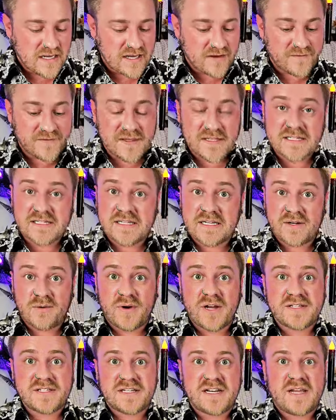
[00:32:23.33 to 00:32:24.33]
If this did
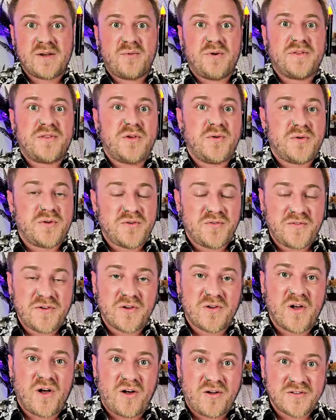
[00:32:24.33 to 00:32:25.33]
resonate with you and you
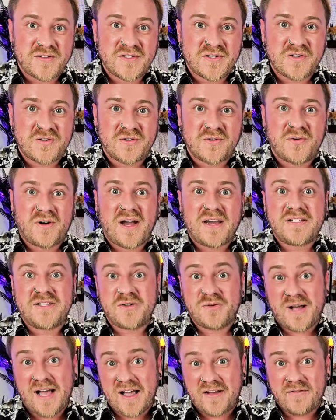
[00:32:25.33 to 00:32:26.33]
feel called to, I
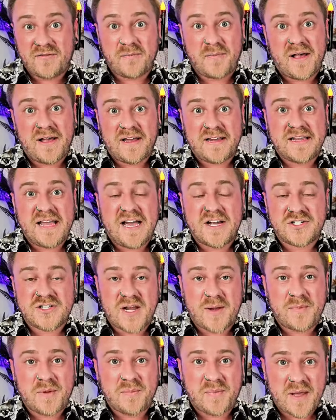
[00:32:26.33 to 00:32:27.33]
do have my Cash
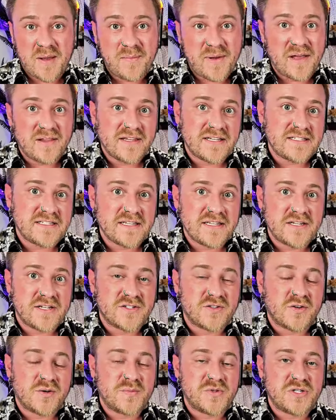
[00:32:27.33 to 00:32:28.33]
App and PayPal links in the
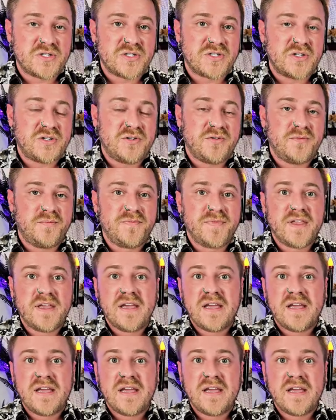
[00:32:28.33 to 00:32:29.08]
description too.